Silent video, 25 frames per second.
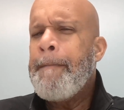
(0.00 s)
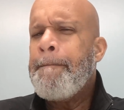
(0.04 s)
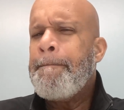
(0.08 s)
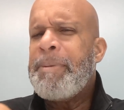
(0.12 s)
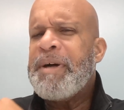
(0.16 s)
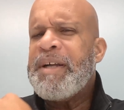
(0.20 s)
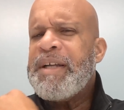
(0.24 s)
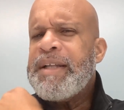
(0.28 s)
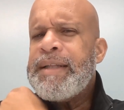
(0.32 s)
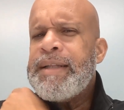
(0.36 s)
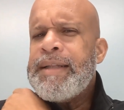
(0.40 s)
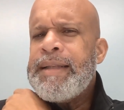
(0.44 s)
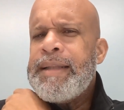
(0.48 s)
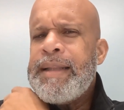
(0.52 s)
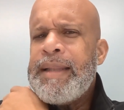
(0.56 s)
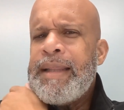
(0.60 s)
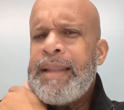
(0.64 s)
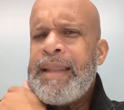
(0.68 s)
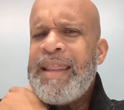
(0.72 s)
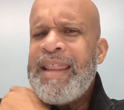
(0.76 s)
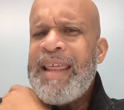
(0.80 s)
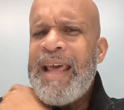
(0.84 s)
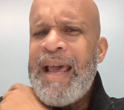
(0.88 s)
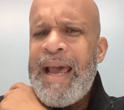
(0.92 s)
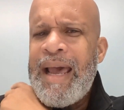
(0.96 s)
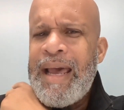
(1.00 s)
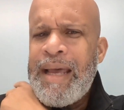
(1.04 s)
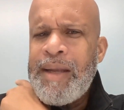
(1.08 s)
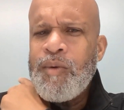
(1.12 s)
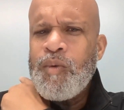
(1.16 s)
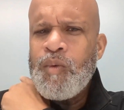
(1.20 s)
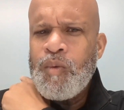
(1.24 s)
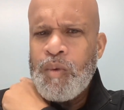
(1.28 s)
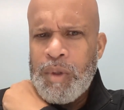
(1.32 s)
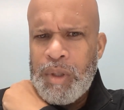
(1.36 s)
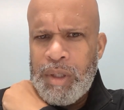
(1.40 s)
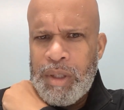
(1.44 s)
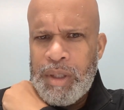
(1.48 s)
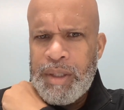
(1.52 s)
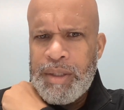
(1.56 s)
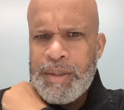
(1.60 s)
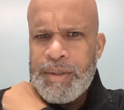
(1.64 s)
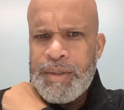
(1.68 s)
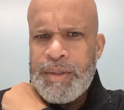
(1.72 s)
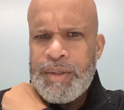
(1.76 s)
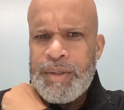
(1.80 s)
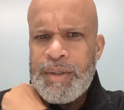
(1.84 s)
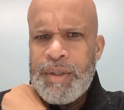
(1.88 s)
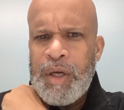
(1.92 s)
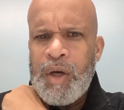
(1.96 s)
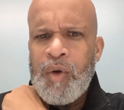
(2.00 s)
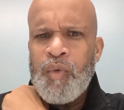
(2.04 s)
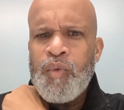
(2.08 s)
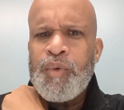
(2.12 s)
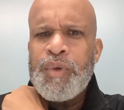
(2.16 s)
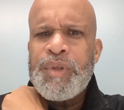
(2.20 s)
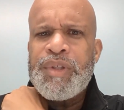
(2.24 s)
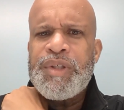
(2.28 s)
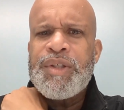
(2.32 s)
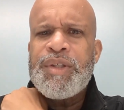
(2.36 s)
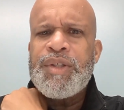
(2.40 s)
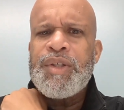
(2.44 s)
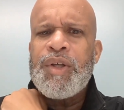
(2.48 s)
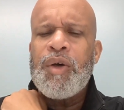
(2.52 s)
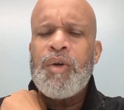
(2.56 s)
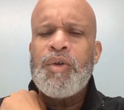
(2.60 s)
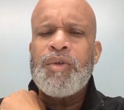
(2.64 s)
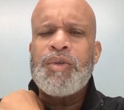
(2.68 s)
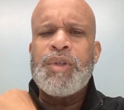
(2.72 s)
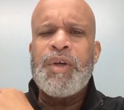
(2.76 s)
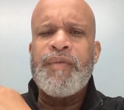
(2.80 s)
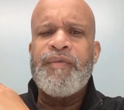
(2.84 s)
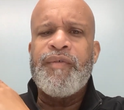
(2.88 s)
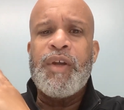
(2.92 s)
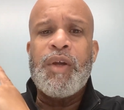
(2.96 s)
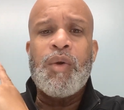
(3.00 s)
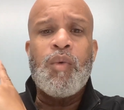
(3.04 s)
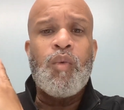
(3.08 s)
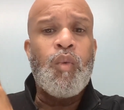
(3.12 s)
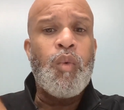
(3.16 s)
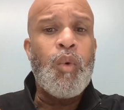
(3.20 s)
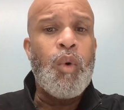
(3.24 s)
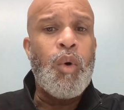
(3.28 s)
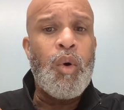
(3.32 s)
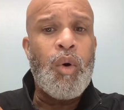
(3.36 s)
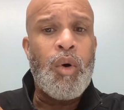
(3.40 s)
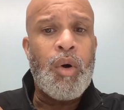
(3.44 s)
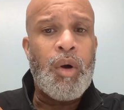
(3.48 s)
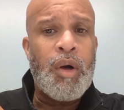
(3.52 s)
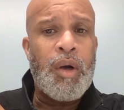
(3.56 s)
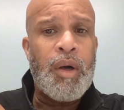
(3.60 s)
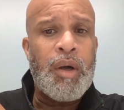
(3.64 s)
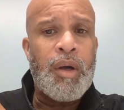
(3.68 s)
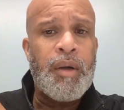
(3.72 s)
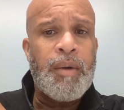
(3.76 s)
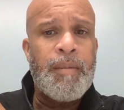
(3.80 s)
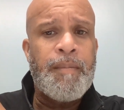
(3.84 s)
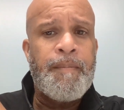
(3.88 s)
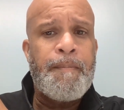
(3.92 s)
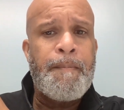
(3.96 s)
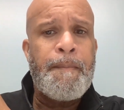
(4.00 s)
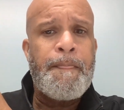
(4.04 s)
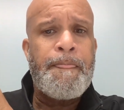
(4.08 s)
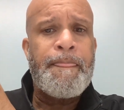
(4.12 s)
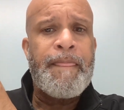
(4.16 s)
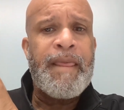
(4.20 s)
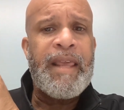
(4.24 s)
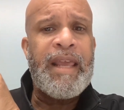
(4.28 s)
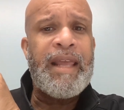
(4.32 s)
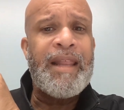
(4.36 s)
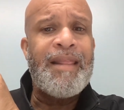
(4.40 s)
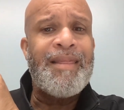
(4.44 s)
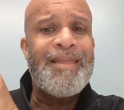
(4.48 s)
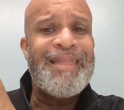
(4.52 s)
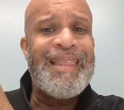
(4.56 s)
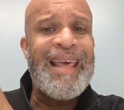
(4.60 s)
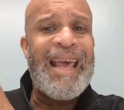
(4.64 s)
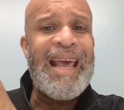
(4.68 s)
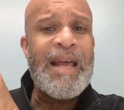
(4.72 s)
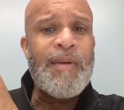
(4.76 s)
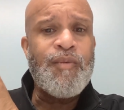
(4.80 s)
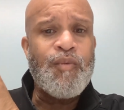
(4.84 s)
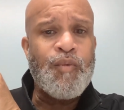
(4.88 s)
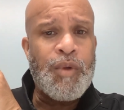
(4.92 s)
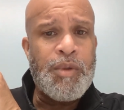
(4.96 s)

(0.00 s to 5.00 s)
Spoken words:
But that was a result of a war, and that